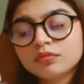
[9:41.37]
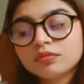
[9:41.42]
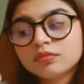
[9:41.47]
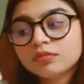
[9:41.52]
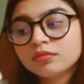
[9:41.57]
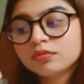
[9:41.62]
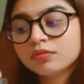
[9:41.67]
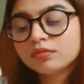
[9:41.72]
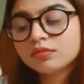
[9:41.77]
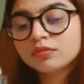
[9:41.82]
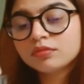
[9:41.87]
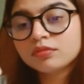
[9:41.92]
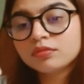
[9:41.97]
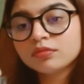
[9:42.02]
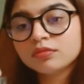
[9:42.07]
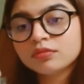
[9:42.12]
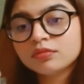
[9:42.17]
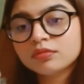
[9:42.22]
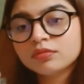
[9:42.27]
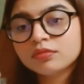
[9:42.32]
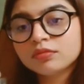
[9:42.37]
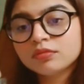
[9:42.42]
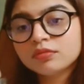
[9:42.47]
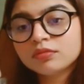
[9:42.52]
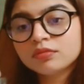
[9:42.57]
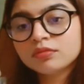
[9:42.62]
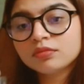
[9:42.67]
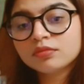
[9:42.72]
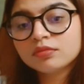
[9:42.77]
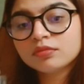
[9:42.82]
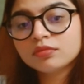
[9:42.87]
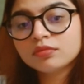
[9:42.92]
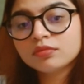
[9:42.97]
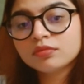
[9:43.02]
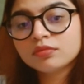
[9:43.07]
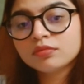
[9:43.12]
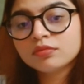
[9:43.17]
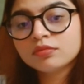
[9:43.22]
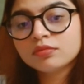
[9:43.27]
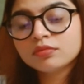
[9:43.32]

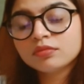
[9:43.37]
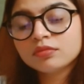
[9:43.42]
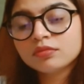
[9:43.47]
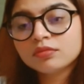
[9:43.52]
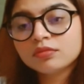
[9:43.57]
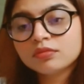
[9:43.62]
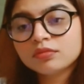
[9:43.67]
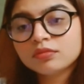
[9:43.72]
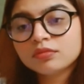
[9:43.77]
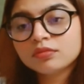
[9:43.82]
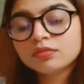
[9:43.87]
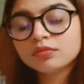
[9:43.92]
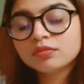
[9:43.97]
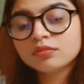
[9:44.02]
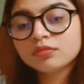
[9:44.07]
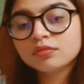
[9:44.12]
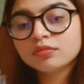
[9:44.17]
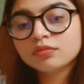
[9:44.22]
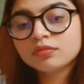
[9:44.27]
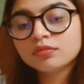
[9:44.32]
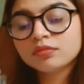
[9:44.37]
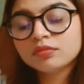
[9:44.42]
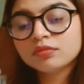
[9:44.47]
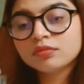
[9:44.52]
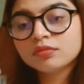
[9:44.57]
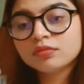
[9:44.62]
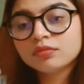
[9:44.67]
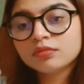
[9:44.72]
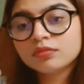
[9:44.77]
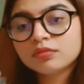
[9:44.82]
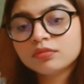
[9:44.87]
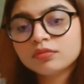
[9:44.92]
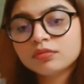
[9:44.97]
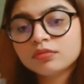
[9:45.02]
Nobody speaks.